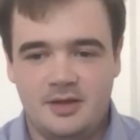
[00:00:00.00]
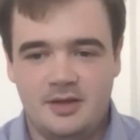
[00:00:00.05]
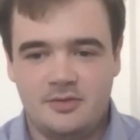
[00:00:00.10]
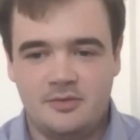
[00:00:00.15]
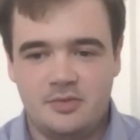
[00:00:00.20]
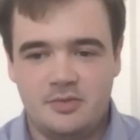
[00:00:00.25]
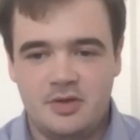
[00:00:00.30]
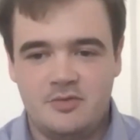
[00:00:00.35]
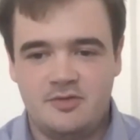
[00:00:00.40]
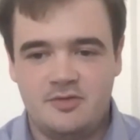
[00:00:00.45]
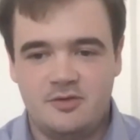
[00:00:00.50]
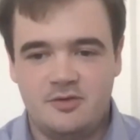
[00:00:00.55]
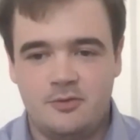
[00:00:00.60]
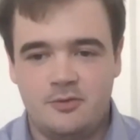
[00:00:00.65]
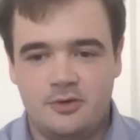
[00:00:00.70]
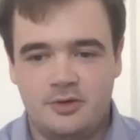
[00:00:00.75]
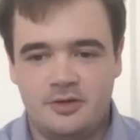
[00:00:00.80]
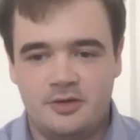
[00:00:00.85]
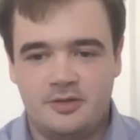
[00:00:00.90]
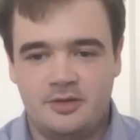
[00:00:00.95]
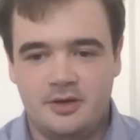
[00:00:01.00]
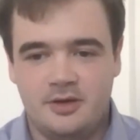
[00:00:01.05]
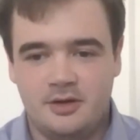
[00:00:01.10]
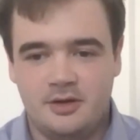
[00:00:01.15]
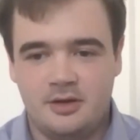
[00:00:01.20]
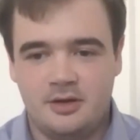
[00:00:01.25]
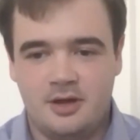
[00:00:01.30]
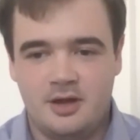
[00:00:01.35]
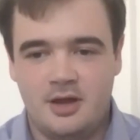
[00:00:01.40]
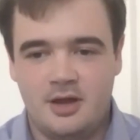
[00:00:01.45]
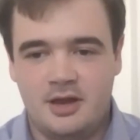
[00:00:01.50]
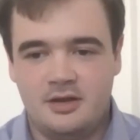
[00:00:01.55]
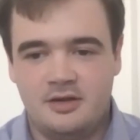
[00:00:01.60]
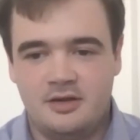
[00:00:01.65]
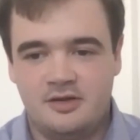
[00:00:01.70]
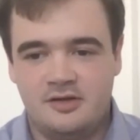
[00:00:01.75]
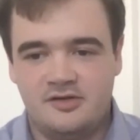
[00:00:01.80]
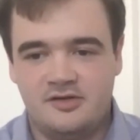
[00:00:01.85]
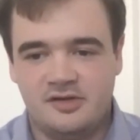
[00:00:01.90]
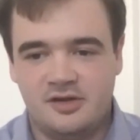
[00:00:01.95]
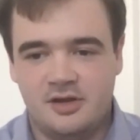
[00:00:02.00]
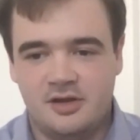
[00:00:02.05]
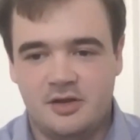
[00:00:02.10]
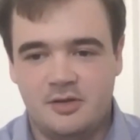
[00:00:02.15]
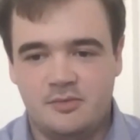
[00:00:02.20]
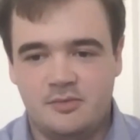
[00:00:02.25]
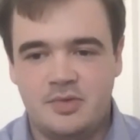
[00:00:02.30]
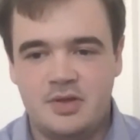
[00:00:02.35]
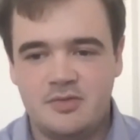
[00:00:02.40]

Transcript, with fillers: at the BBC working there, and uh,